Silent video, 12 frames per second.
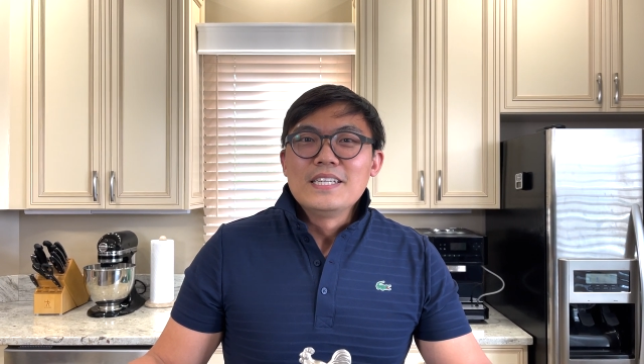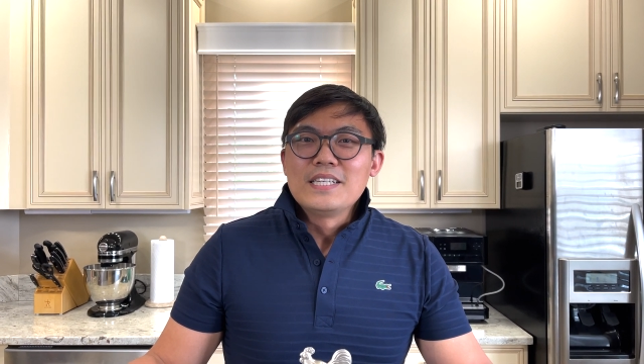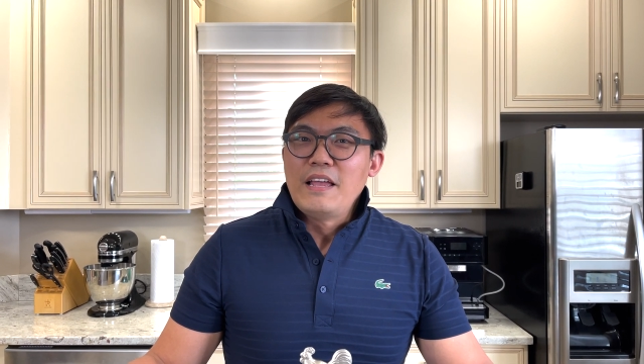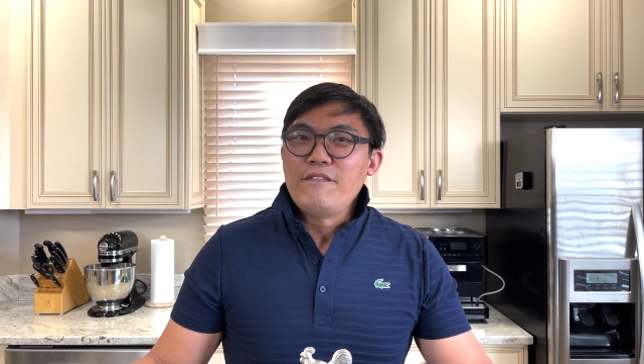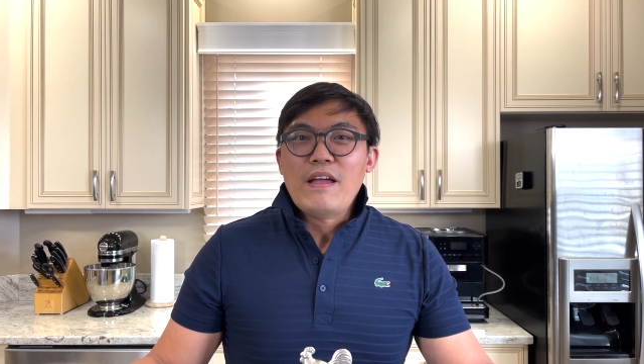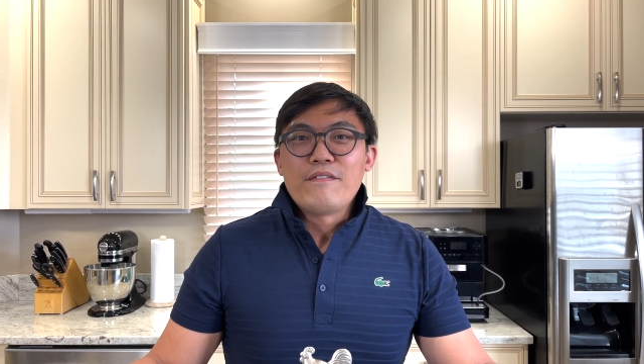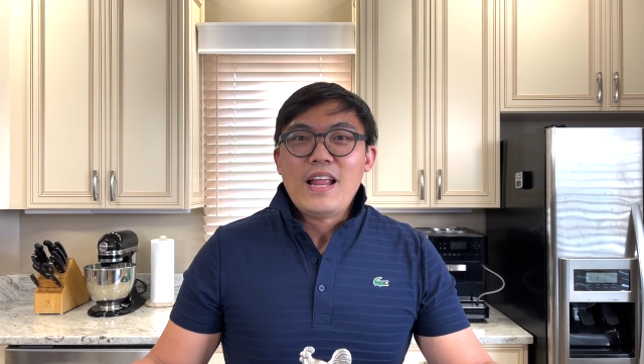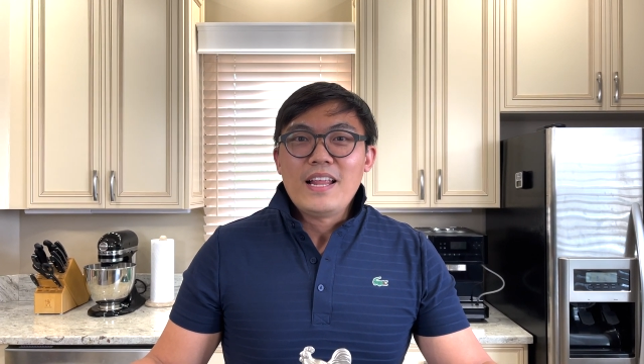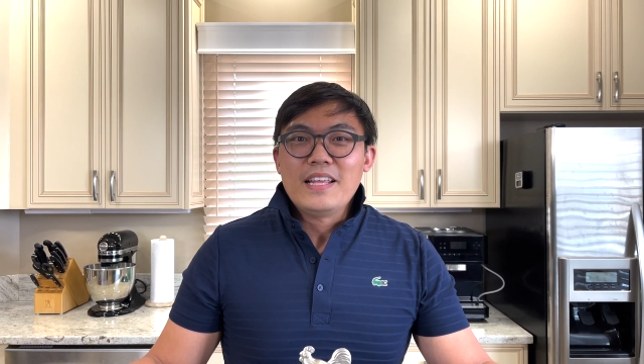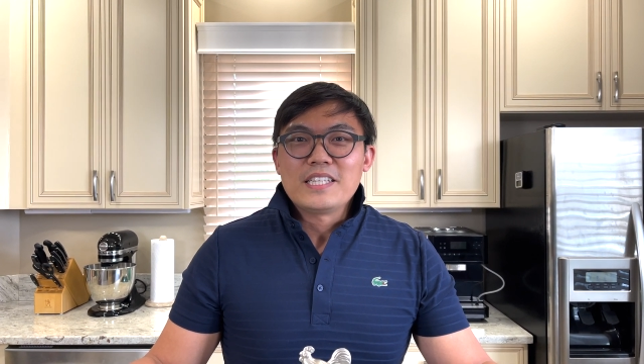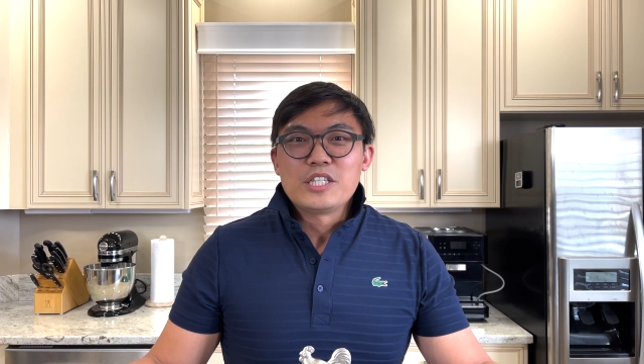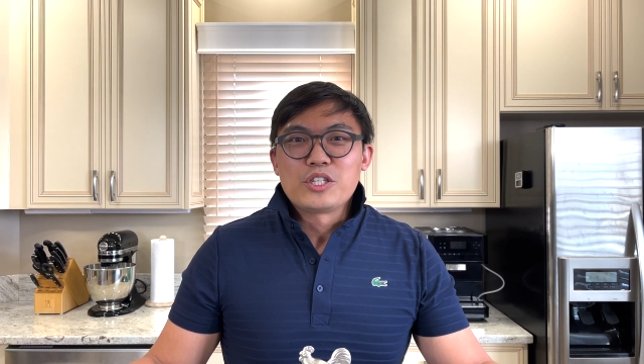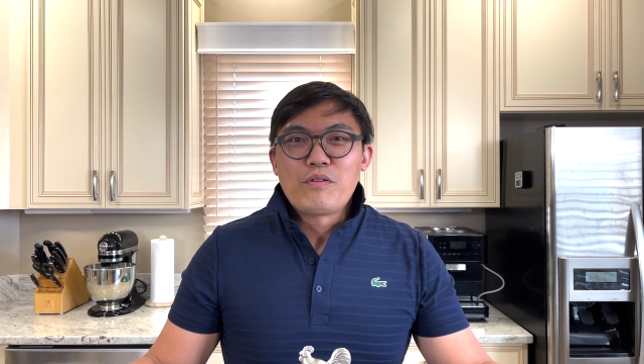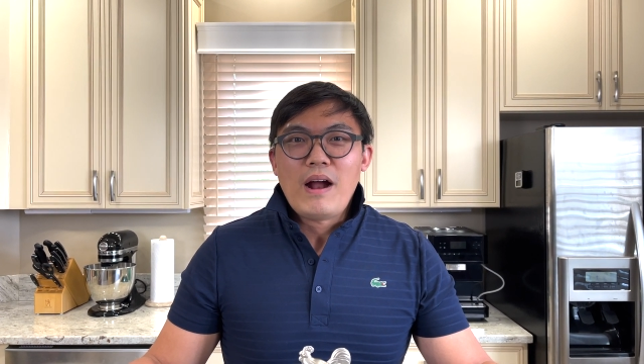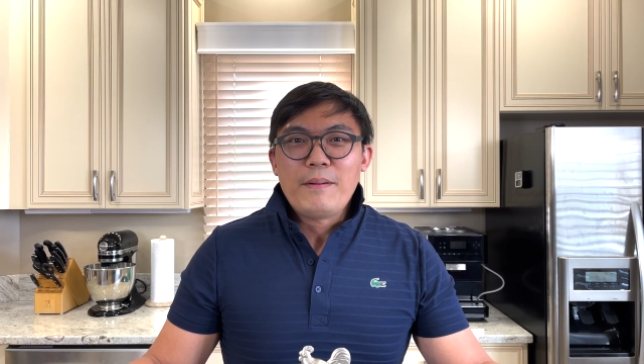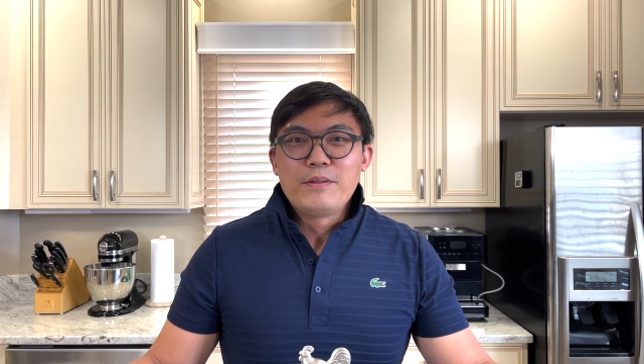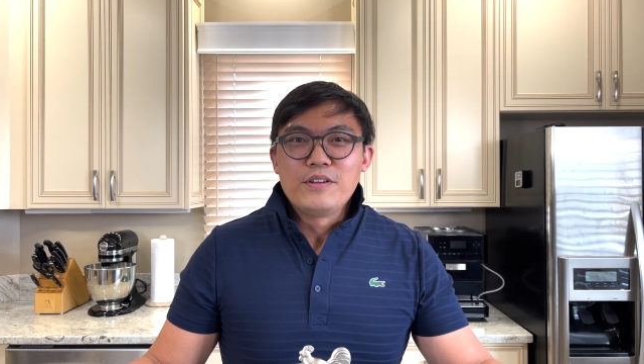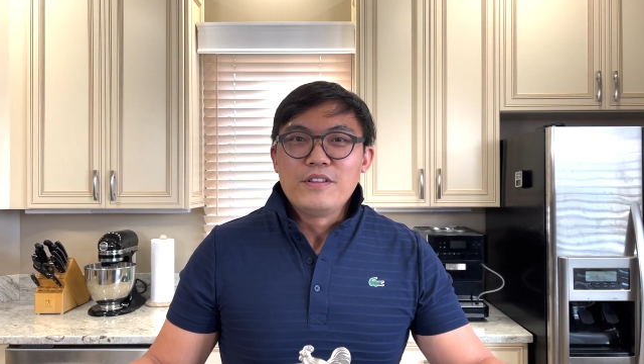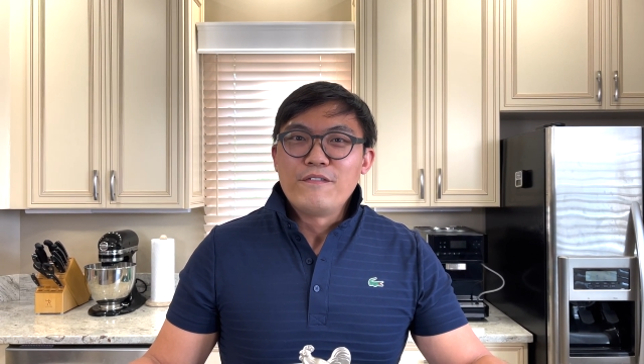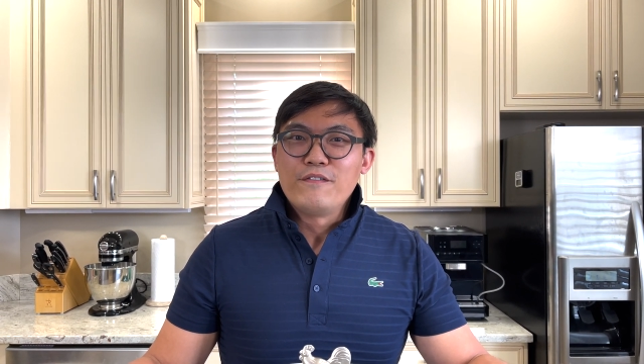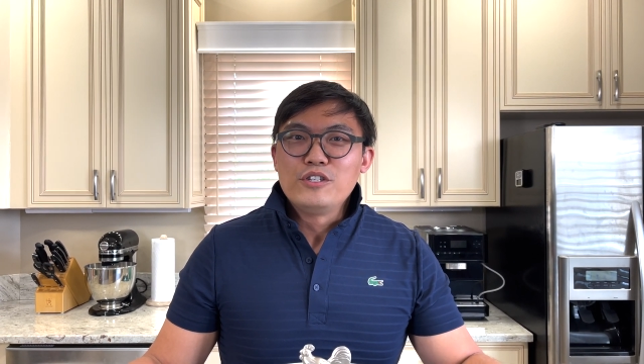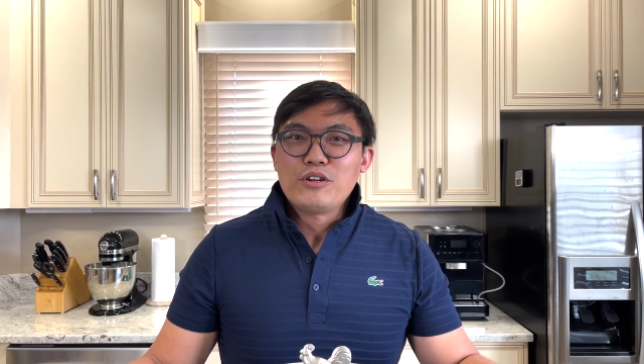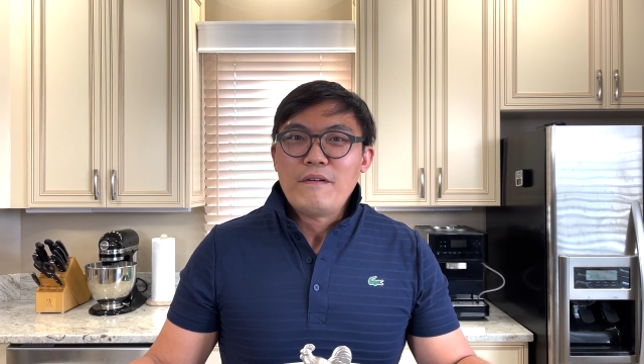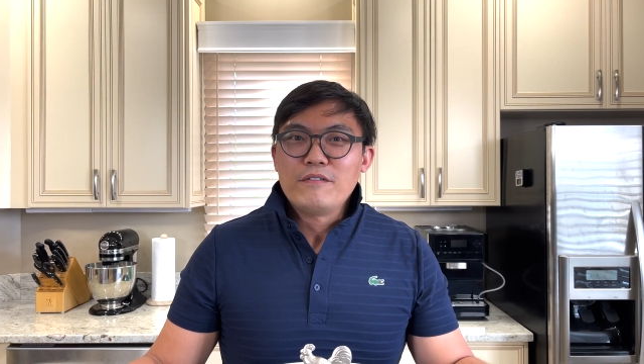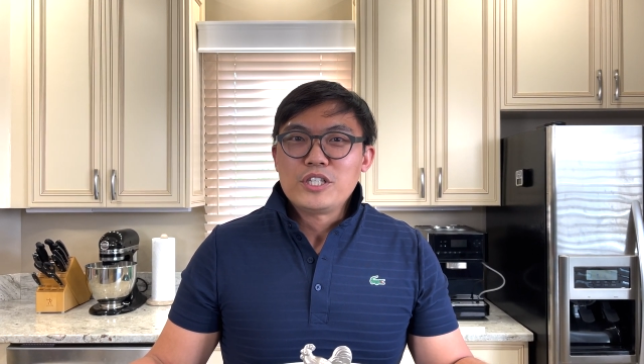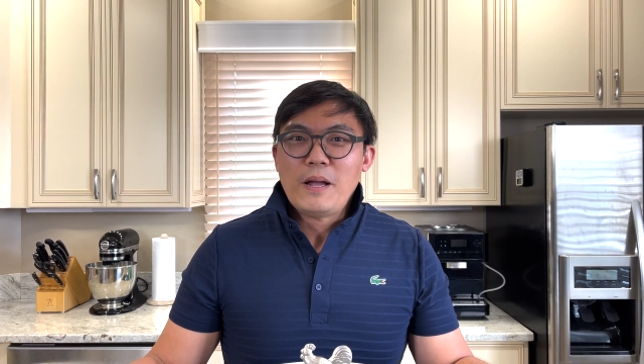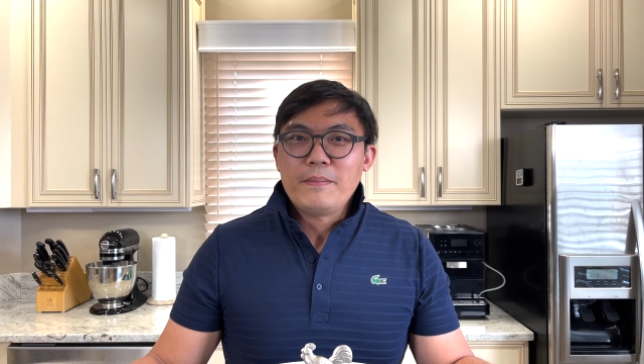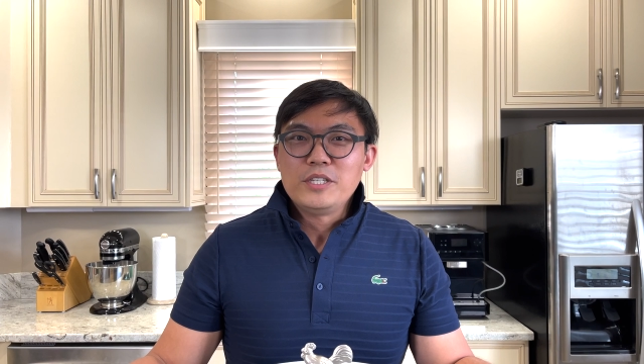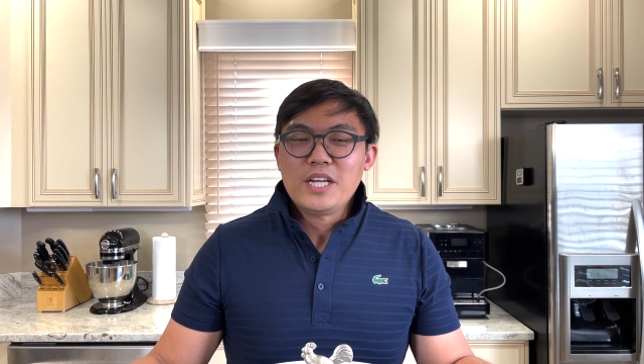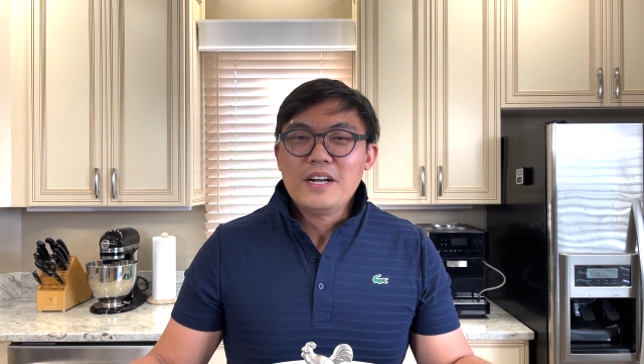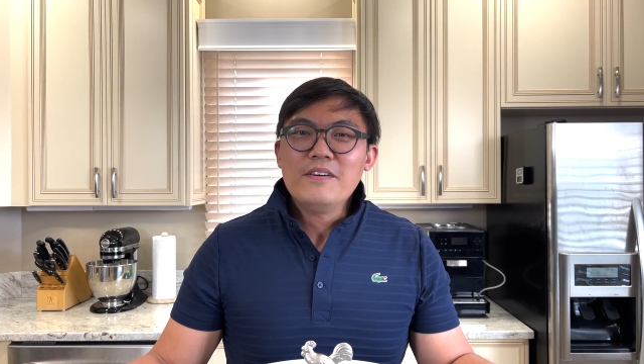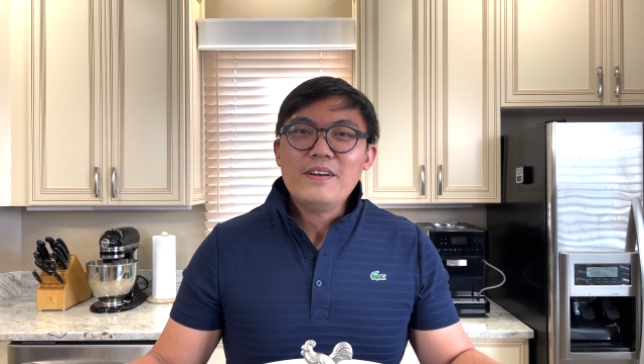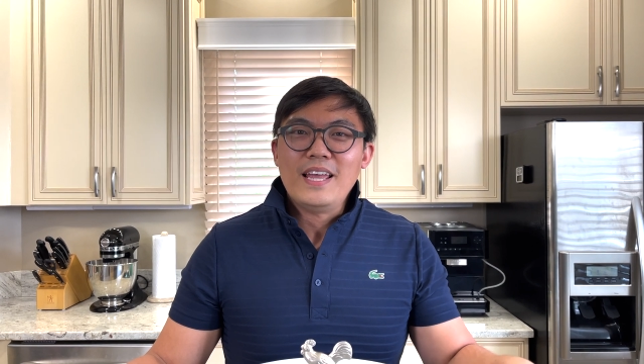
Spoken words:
If you have not yet subscribed to the Food Travel Shopping Channel,